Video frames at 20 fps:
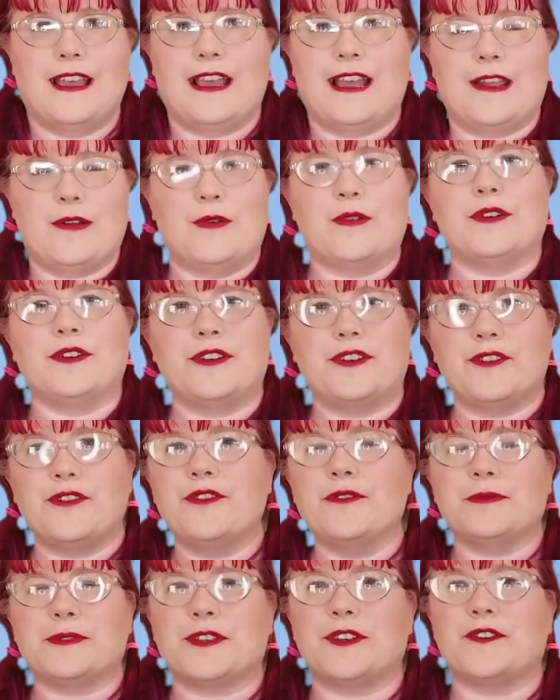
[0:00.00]
I ordered a
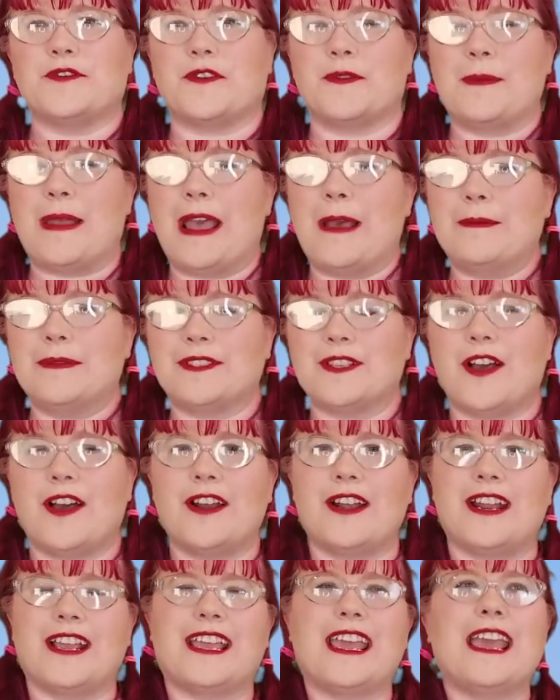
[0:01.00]
hoop skirt from
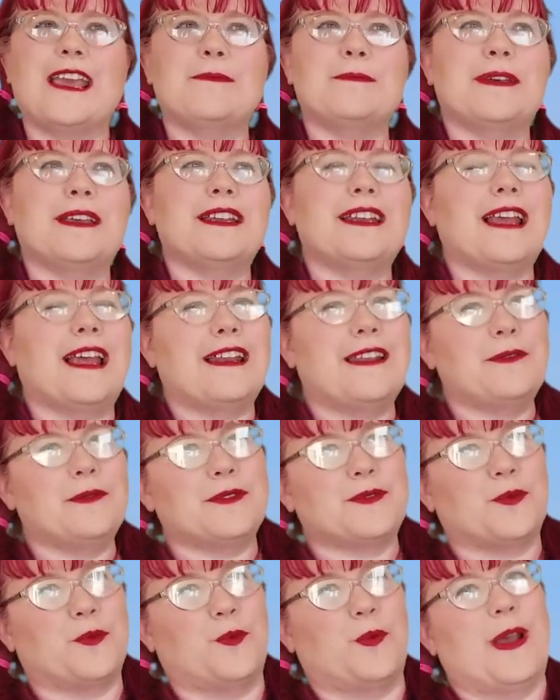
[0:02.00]
Amazon and it came in and it
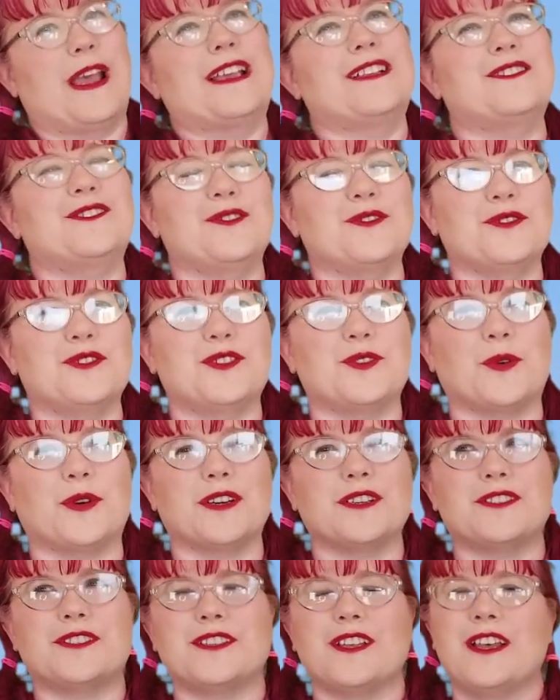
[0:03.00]
was way too
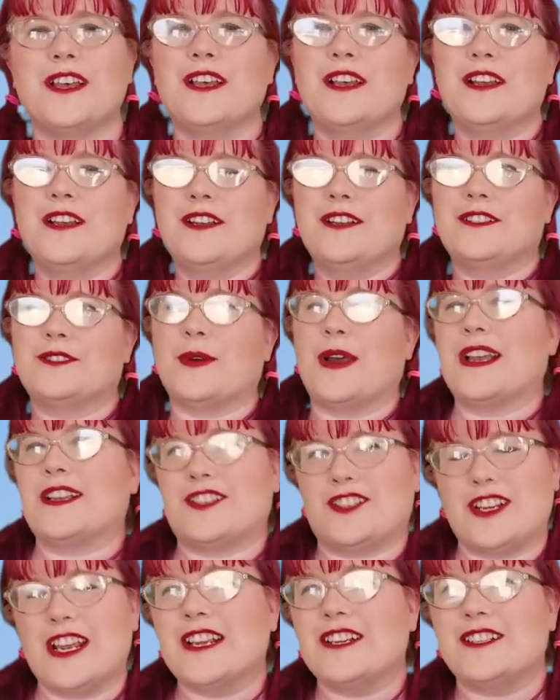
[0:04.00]
short, so I
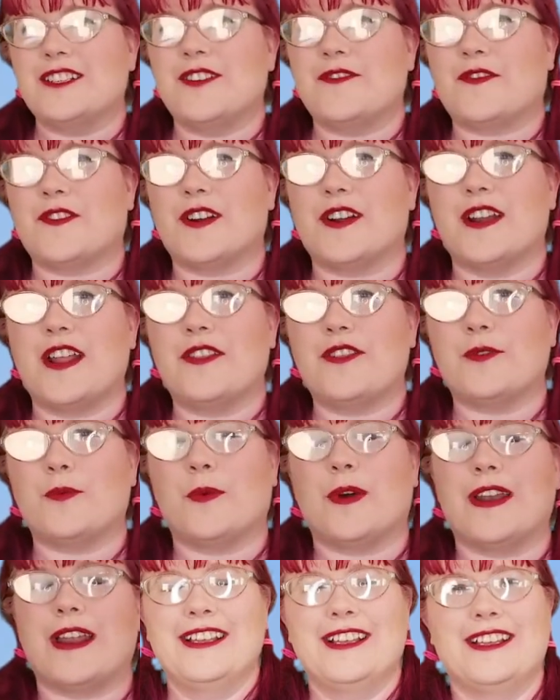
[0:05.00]
exchanged it for another
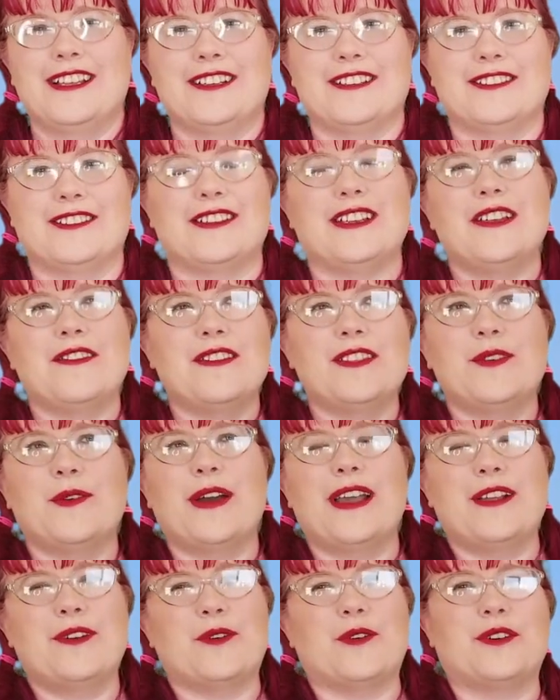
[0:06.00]
one. Even though
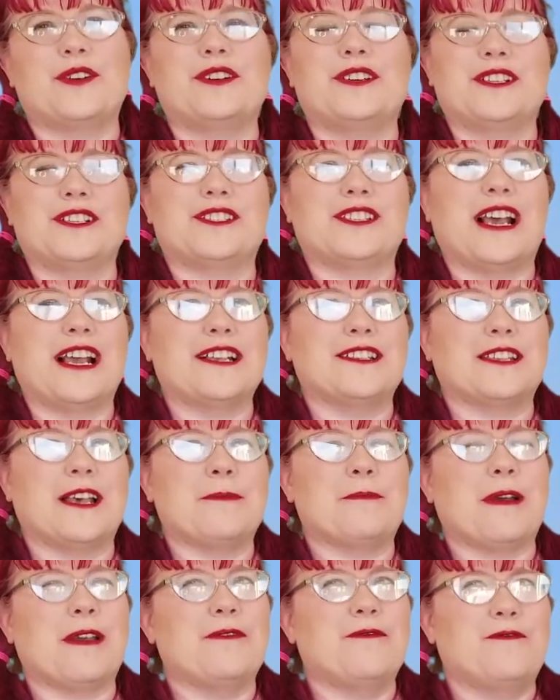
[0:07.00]
I had ordered a size
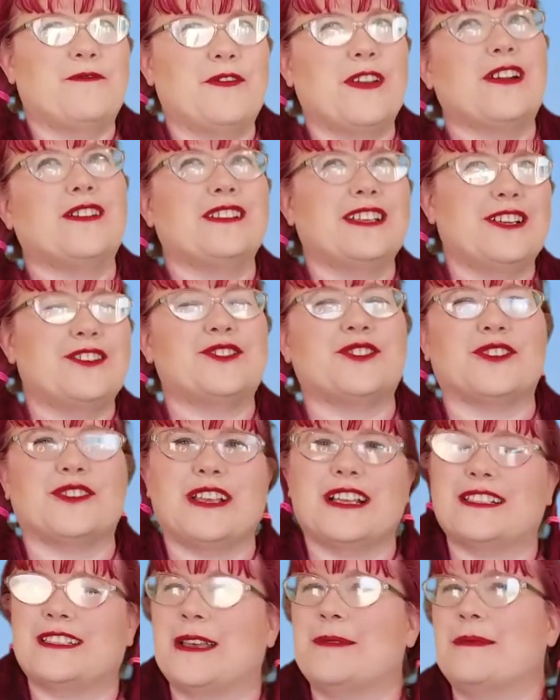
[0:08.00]
up, I'm fairly sure
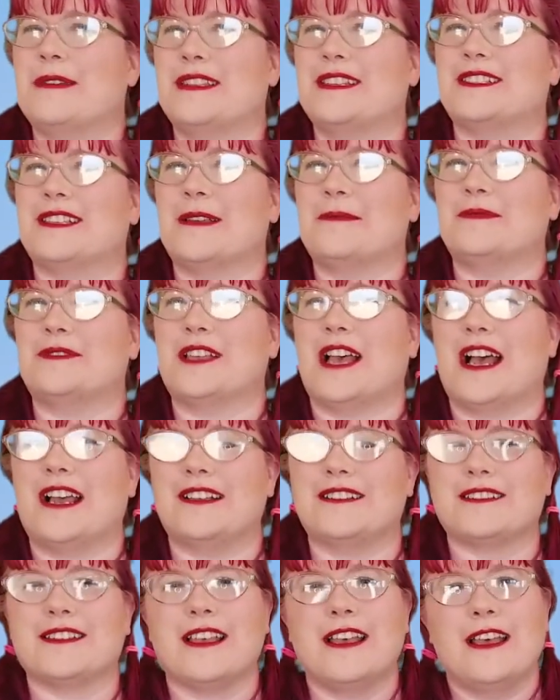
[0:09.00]
they sent me the same
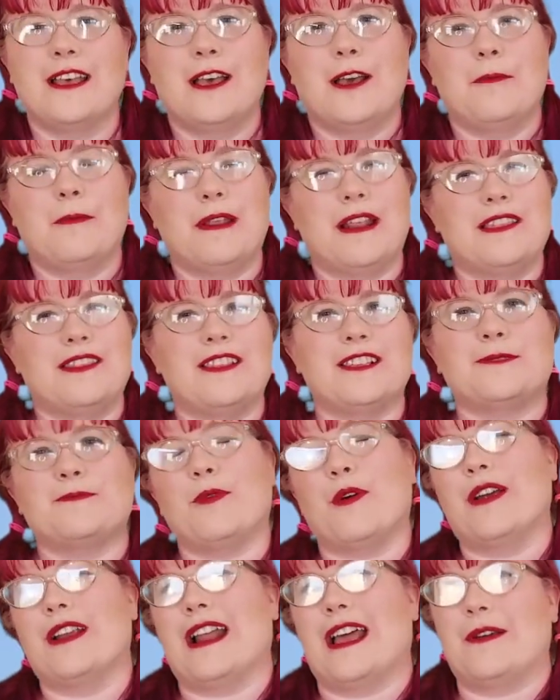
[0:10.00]
size. But at this
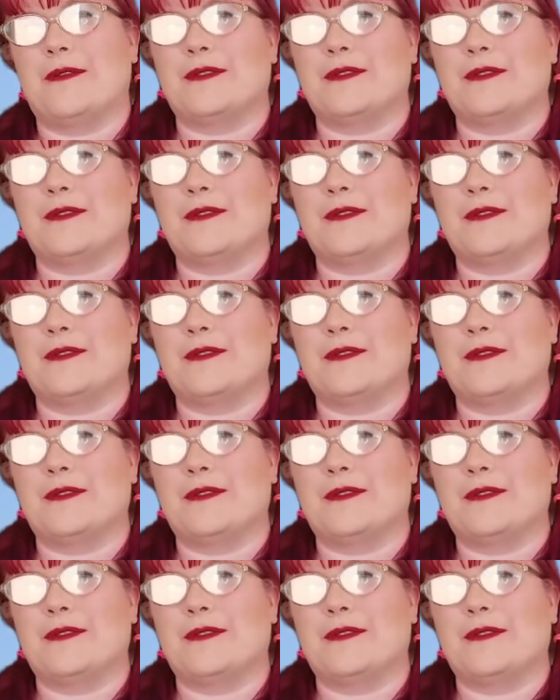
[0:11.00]
point, I